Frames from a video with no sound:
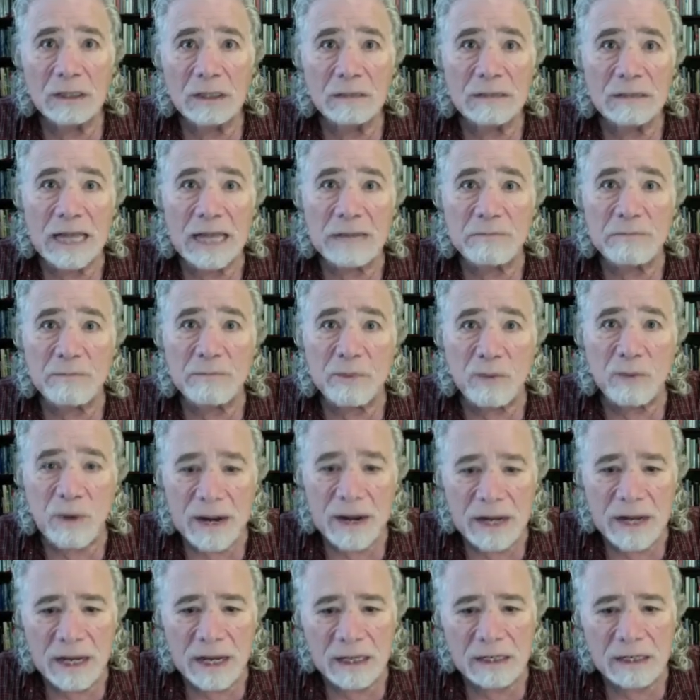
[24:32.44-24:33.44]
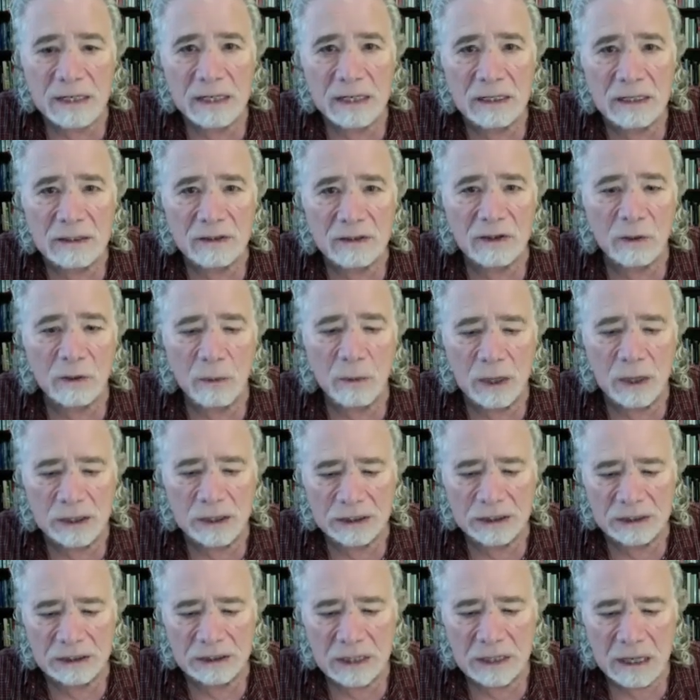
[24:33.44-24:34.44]
that bring it to
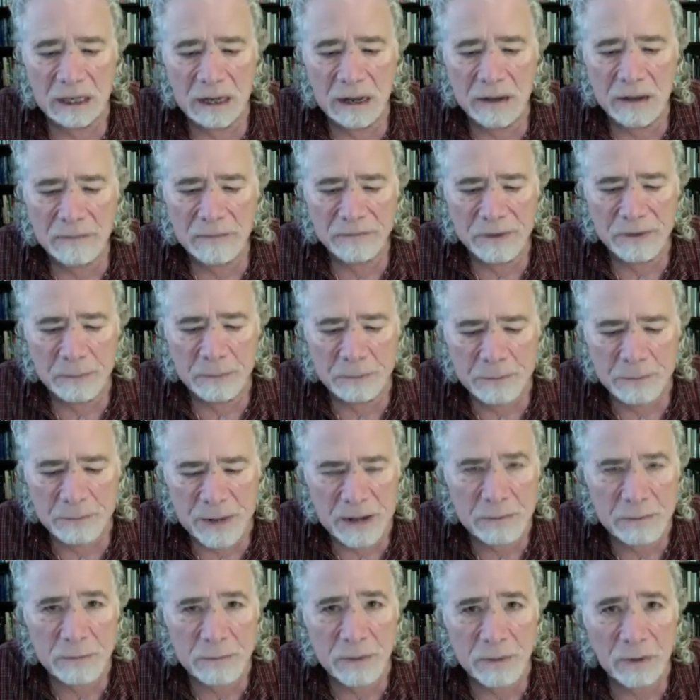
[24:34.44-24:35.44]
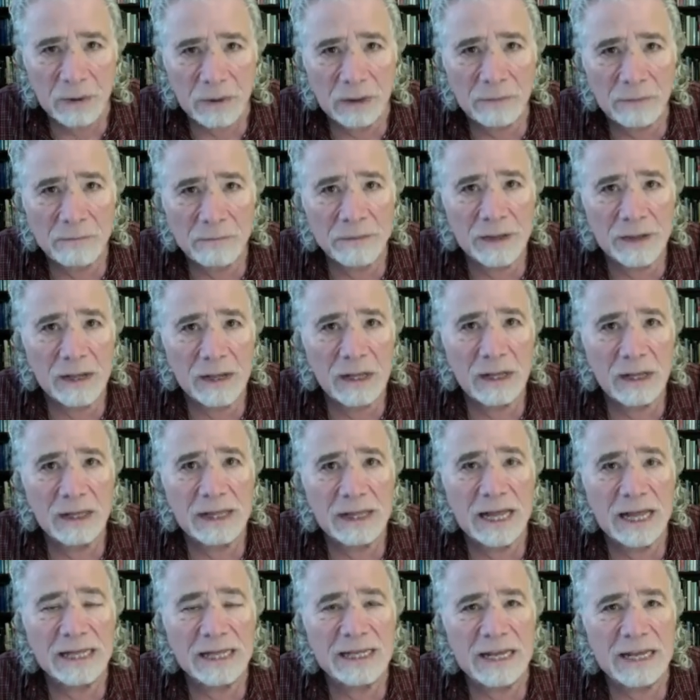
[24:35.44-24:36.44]
us, the people
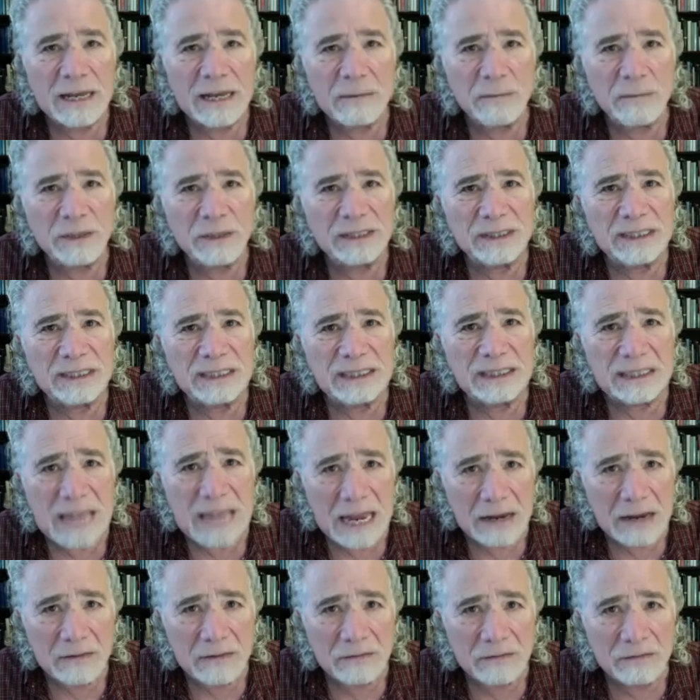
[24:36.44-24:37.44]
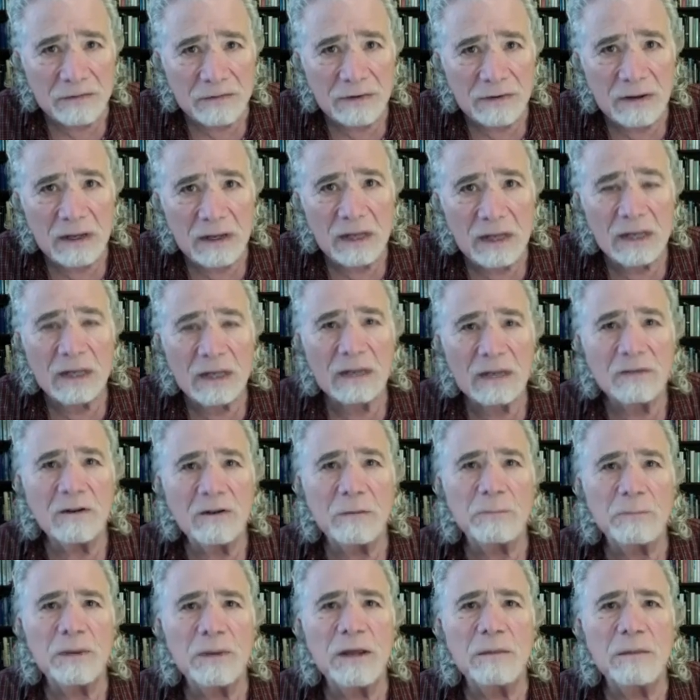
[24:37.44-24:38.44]
that keep us safe,
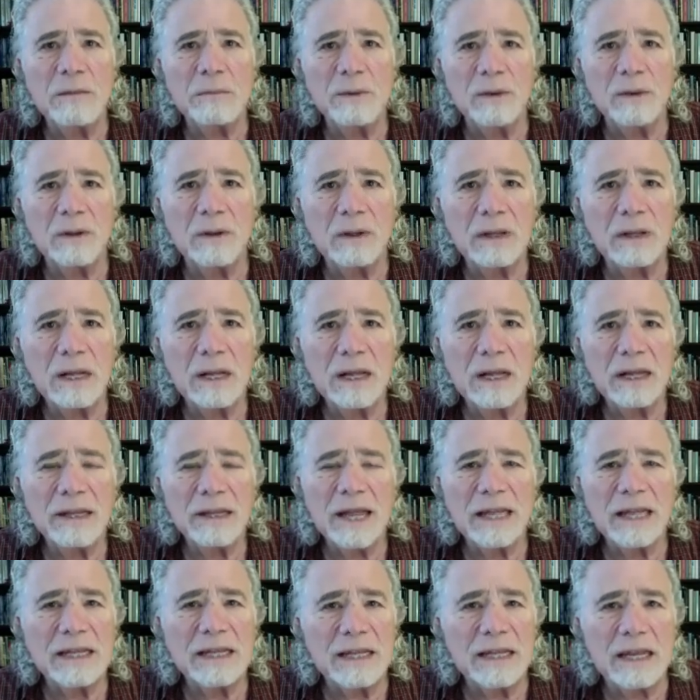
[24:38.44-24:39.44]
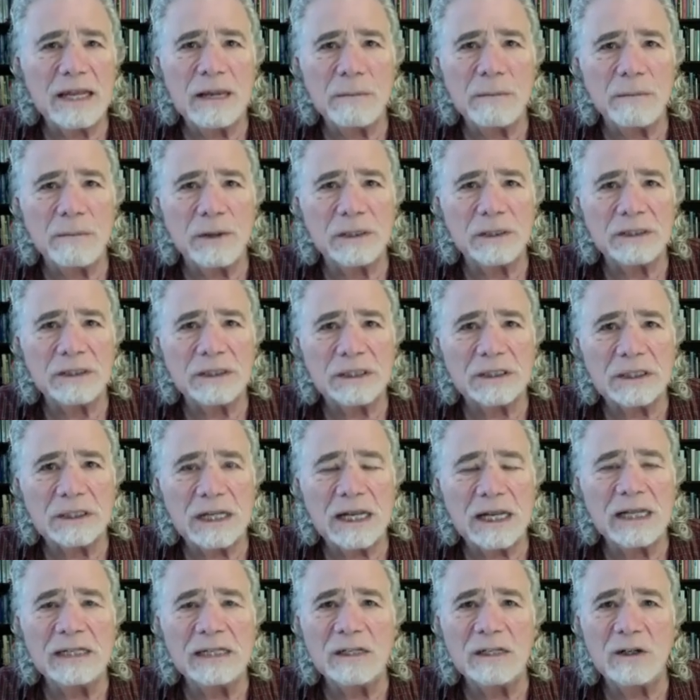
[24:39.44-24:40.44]
the people that keep us
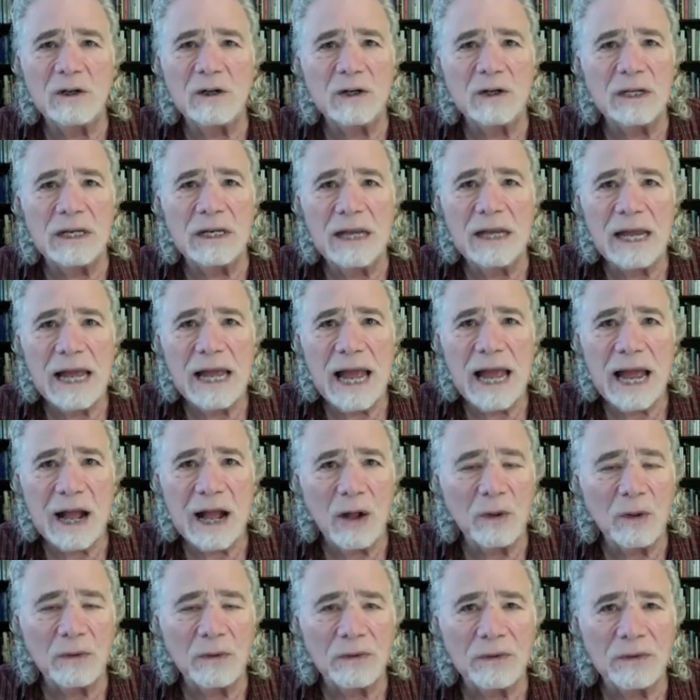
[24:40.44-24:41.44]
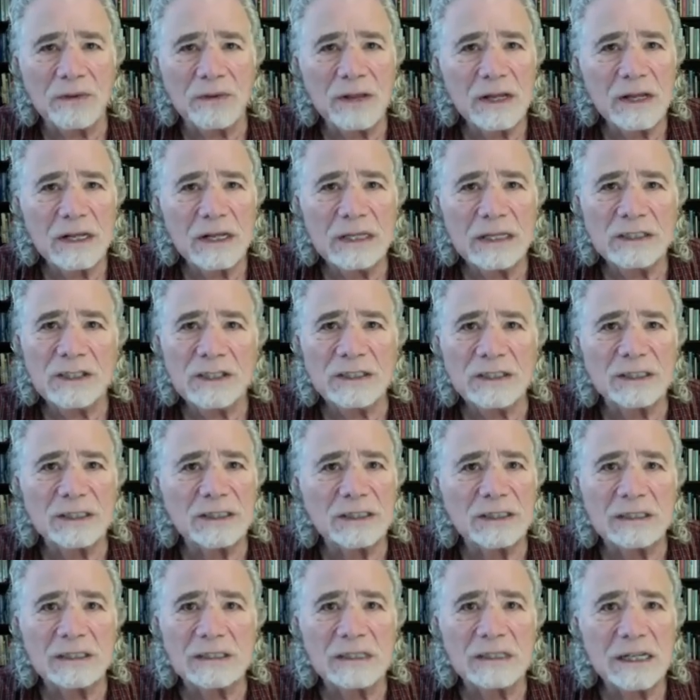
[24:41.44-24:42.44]
in good health.
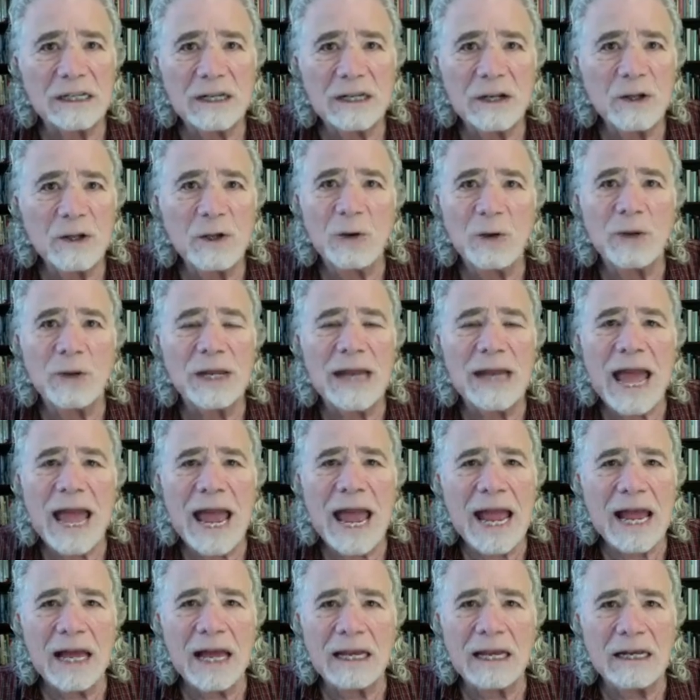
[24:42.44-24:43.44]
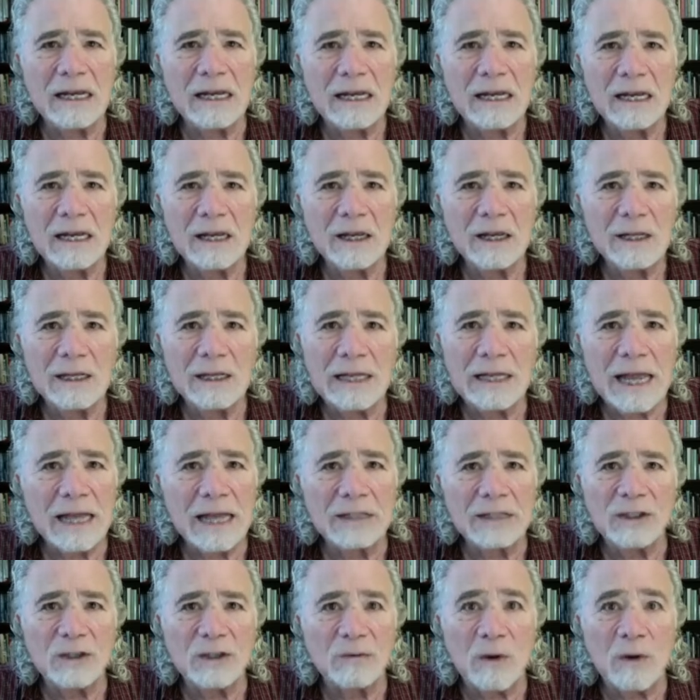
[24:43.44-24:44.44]
Just, you can add
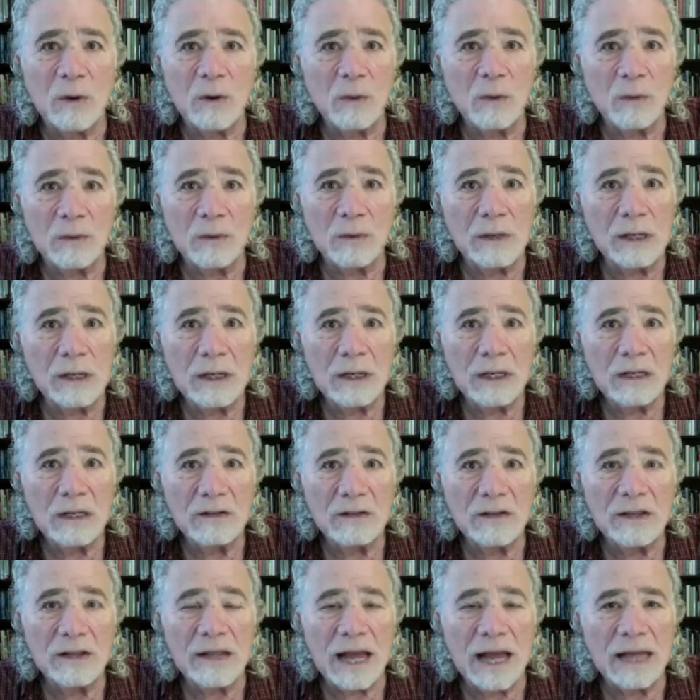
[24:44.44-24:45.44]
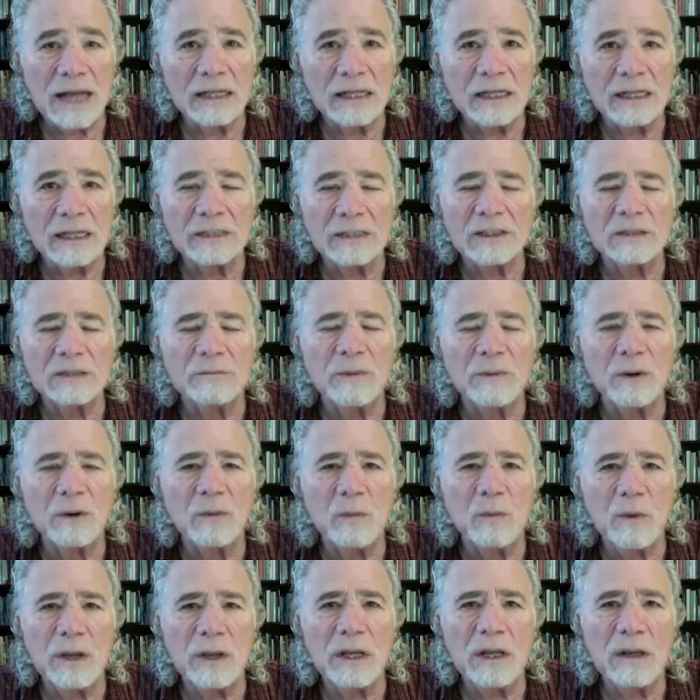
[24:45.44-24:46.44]
your own to that list, but
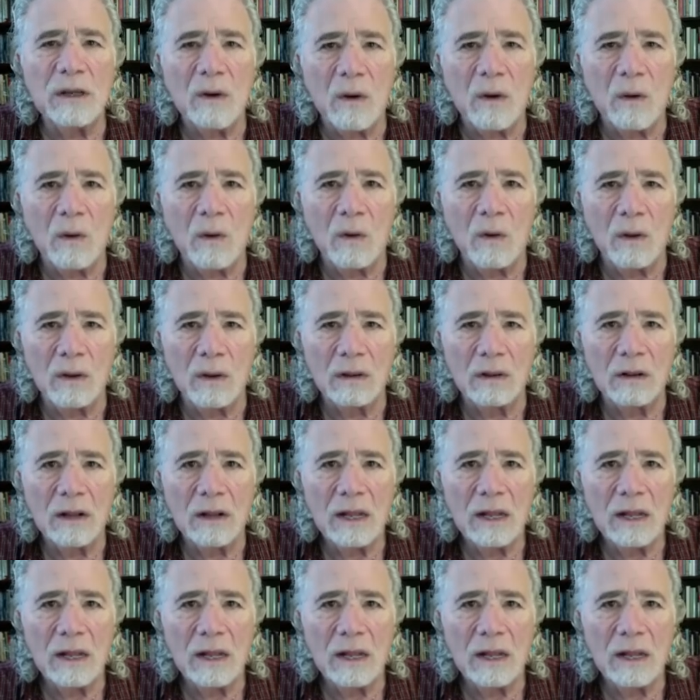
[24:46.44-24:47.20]
we all